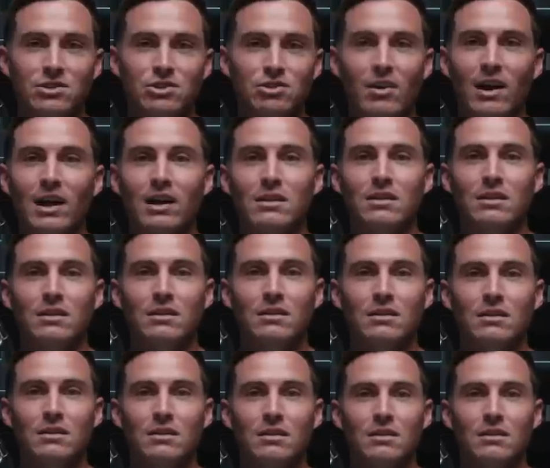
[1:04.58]
strength.
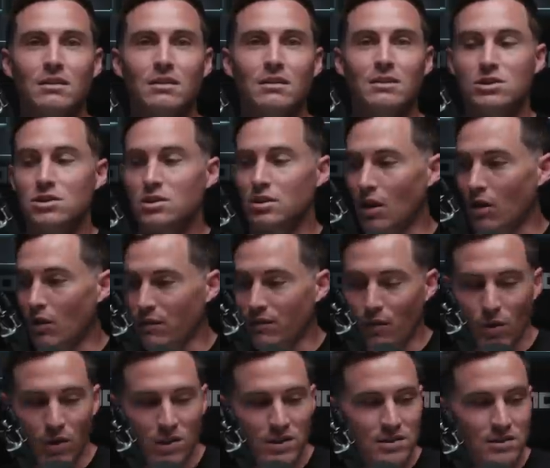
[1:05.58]
Slow
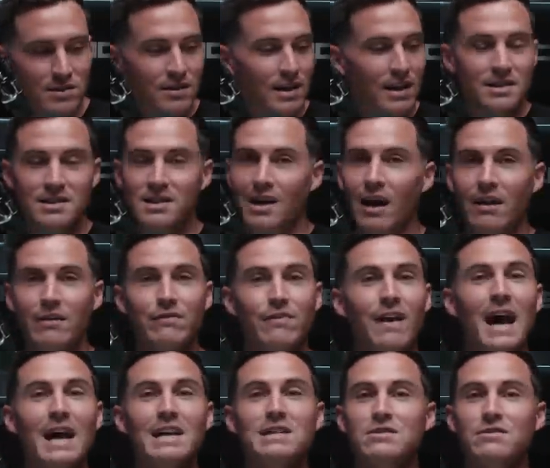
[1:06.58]
force is not
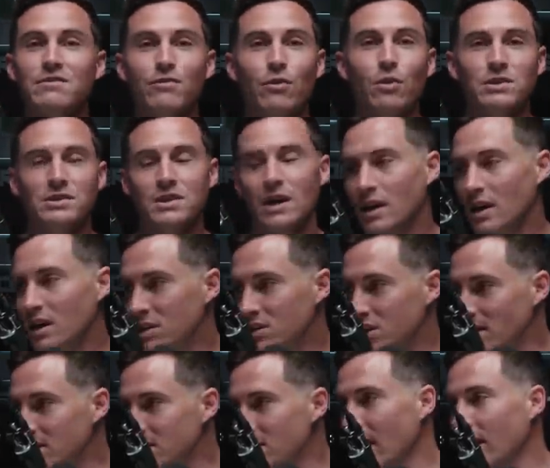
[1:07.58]
fast force.
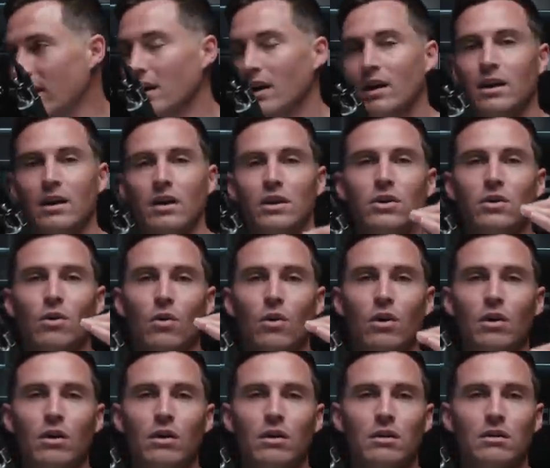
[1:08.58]
Just like
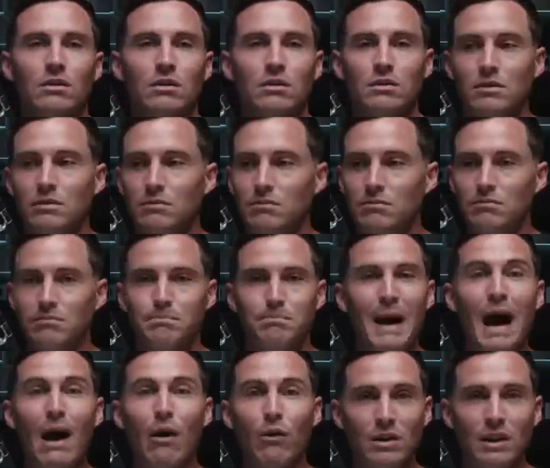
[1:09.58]
your
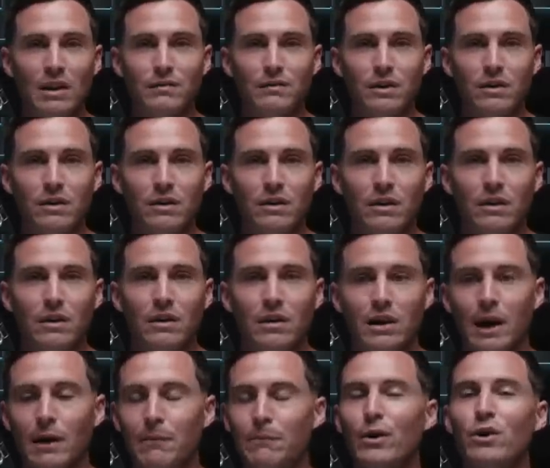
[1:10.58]
power lifter
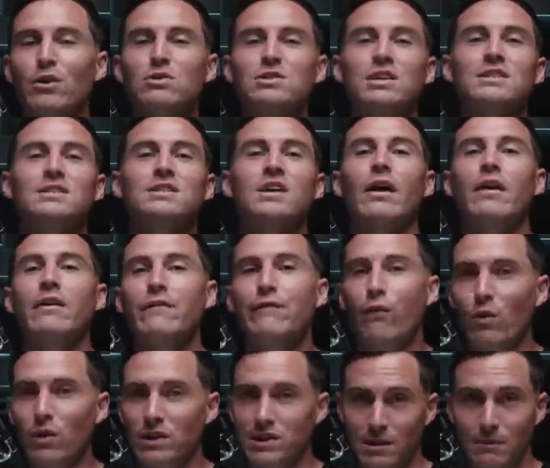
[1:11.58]
can produce a ton of
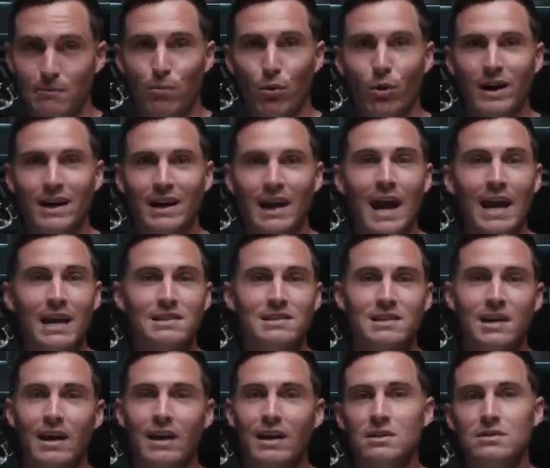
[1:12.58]
force in 0.8
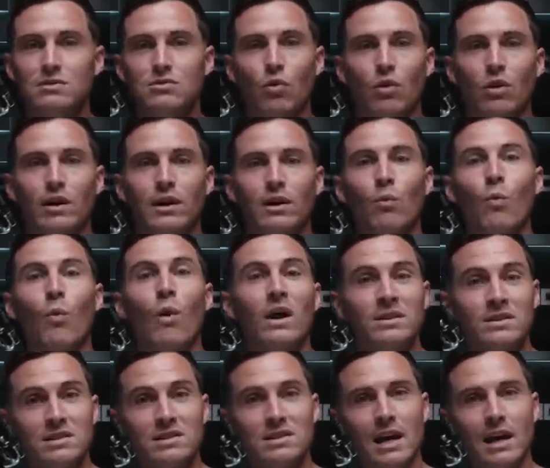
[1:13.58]
seconds or in
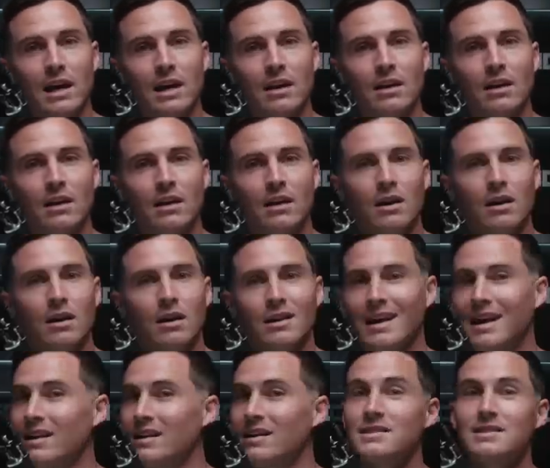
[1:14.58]
1 second,
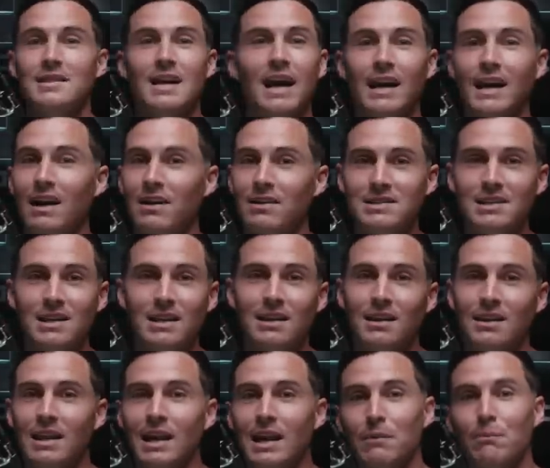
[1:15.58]
that does not guarantee
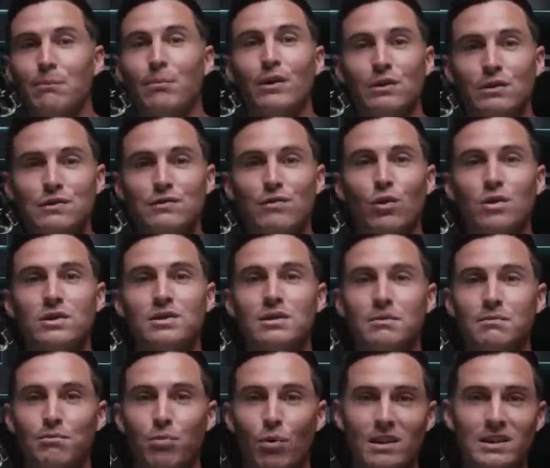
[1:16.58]
that they can produce force
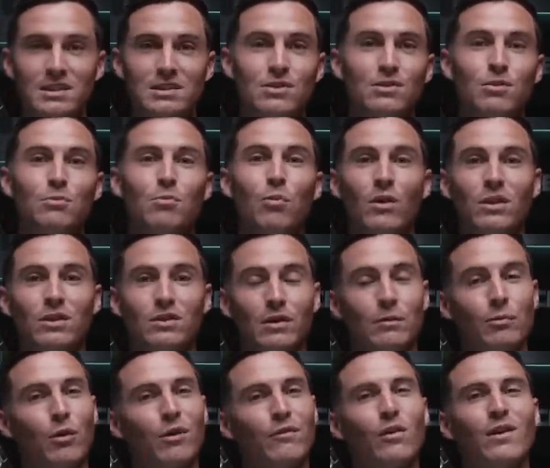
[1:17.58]
in 0.2, 0.3,
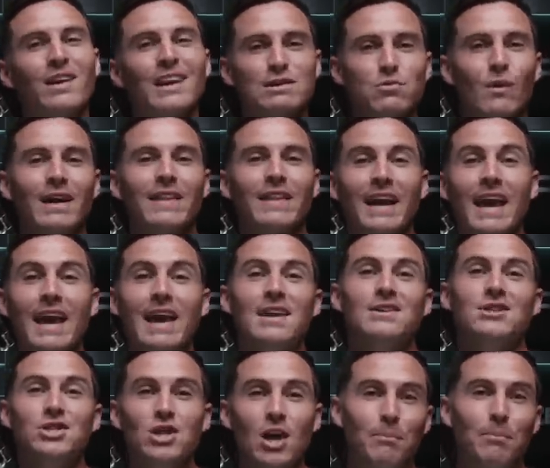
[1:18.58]
0.4. That's why they
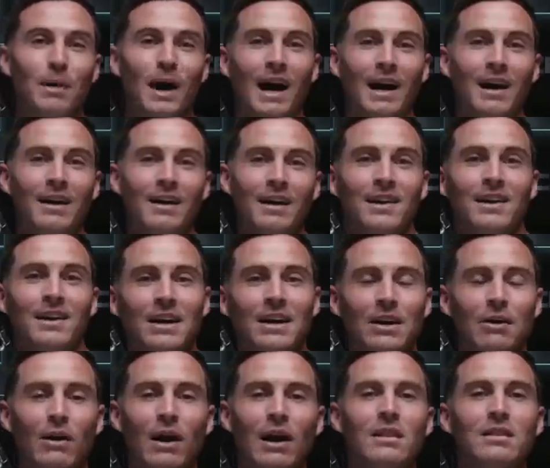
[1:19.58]
can't jump high,
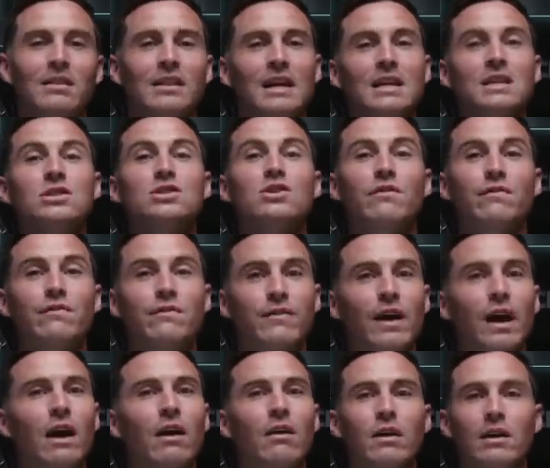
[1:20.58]
right? These are
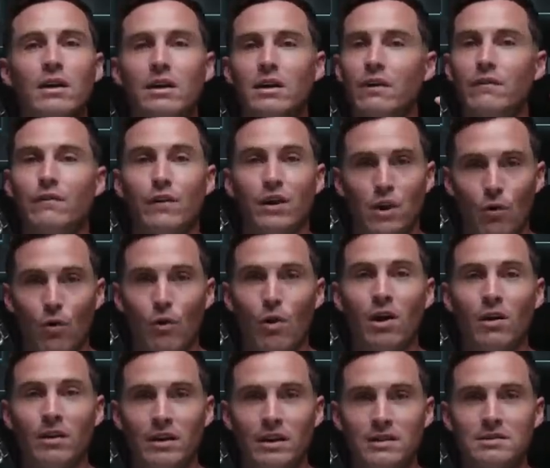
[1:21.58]
very different
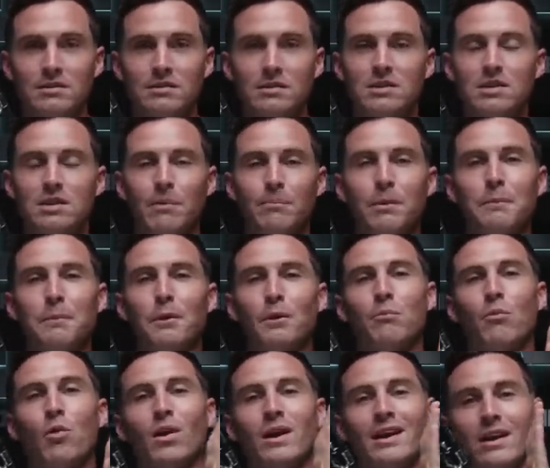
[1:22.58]
qualities. And some people are
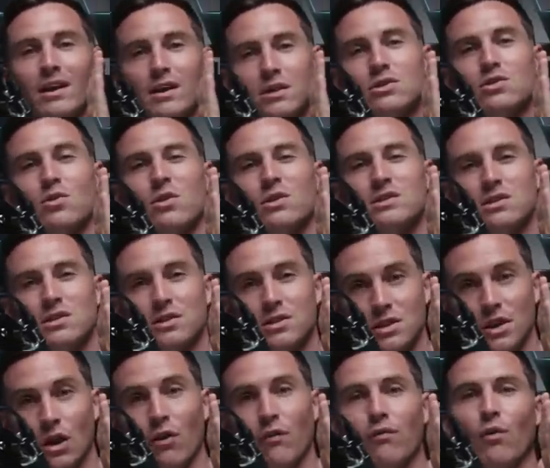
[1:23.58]
more geared towards the
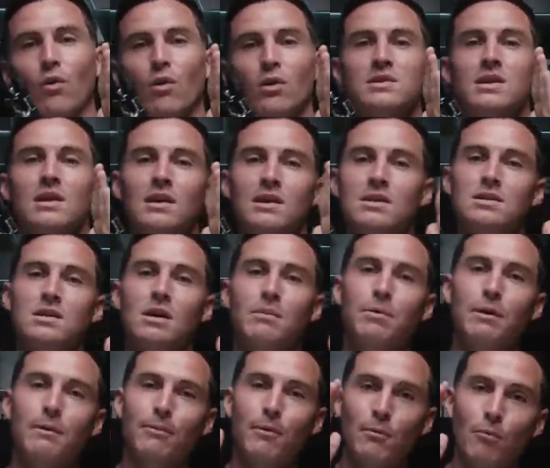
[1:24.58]
slow force. Some
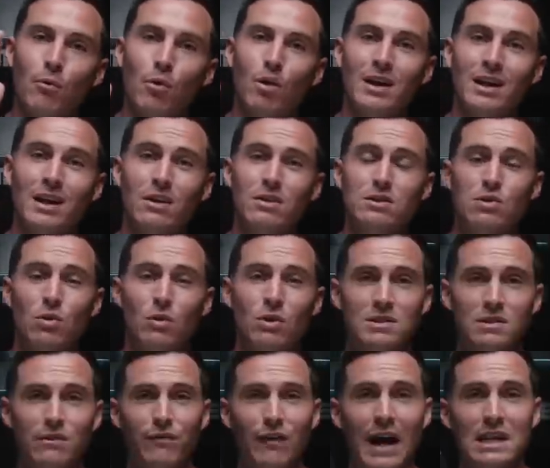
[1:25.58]
people more geared
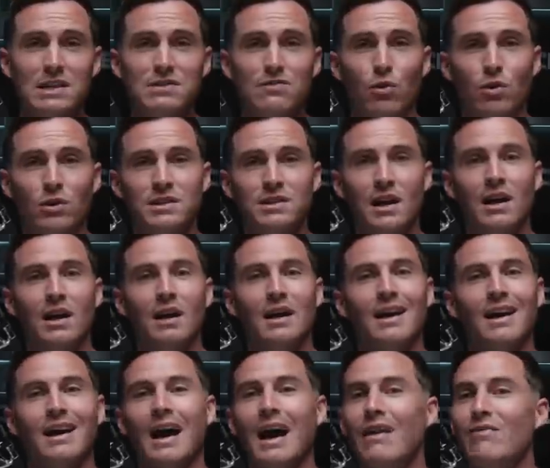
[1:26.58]
towards the fast force.
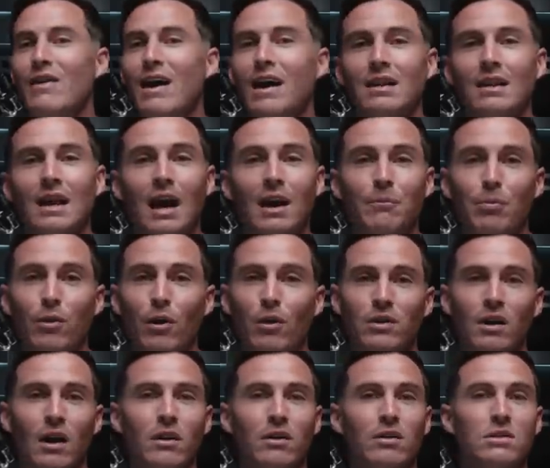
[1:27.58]
I've had a lot of pro
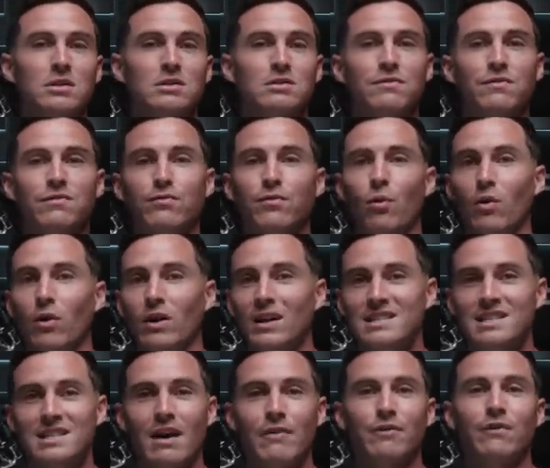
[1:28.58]
dunkers,
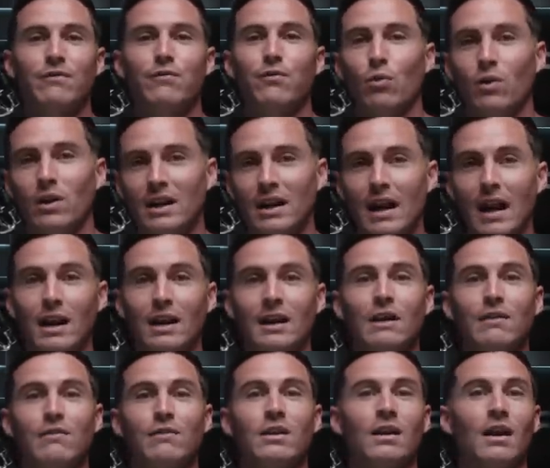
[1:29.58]
47, 48,
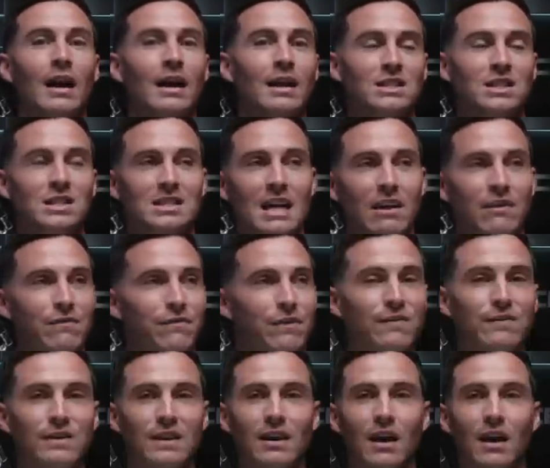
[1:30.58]
even I just had
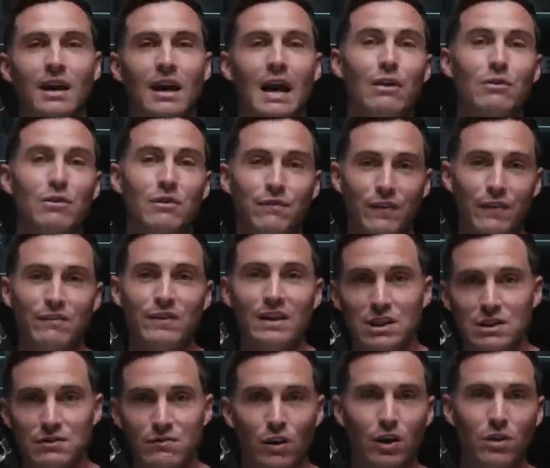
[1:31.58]
a guy with a
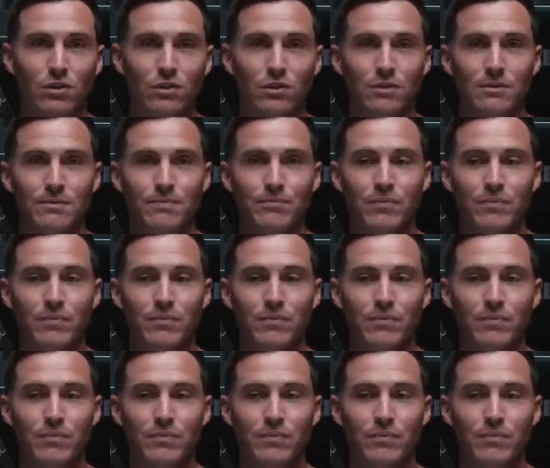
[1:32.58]
50-inch vertical.